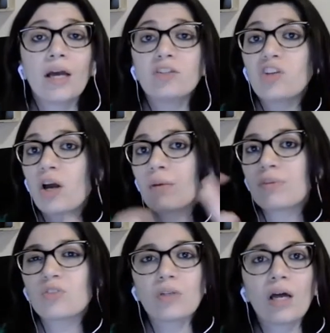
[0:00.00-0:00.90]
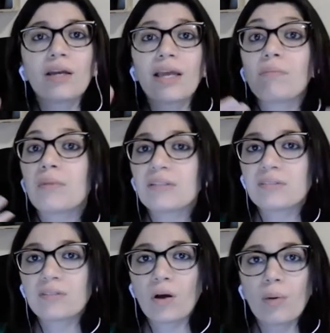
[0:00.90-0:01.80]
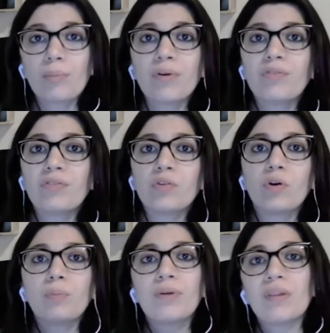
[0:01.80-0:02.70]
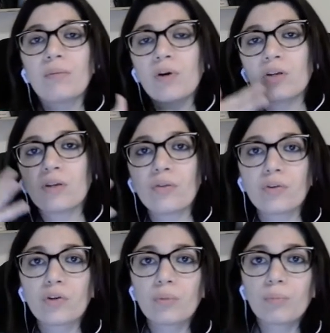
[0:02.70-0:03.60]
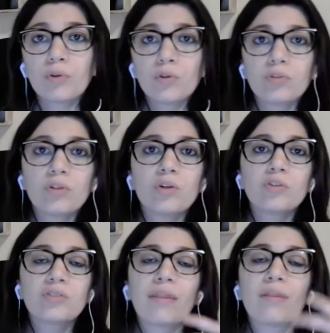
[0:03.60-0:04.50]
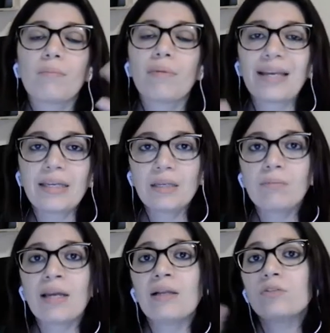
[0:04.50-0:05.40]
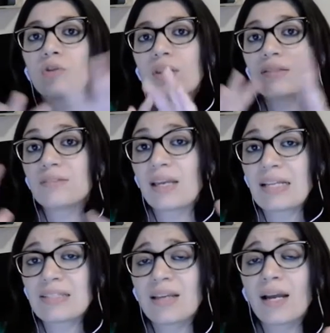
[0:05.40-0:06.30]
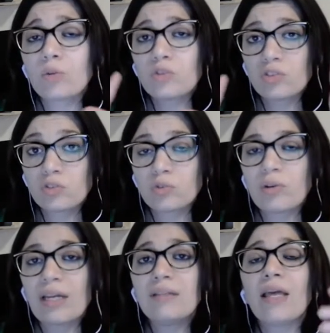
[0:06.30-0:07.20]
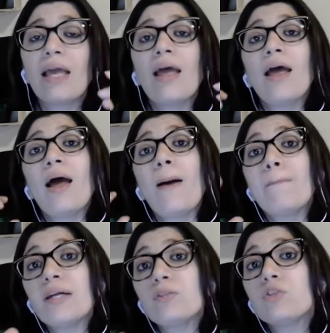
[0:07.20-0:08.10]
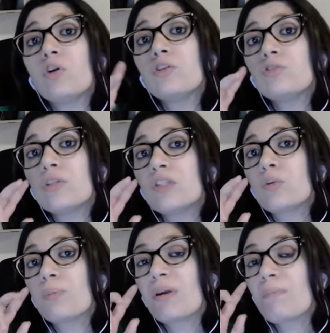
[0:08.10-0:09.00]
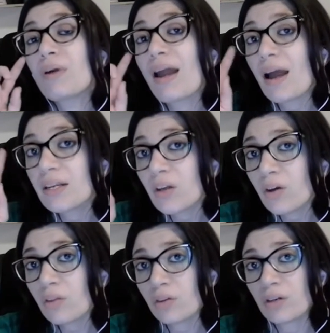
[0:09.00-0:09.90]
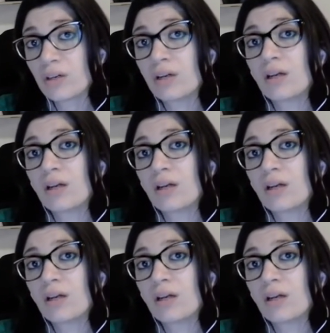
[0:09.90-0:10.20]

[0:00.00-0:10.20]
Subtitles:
documents do not get messed up if you open them on another computer or you send them by email, so they stay intact, which is great. But you also need to prepare another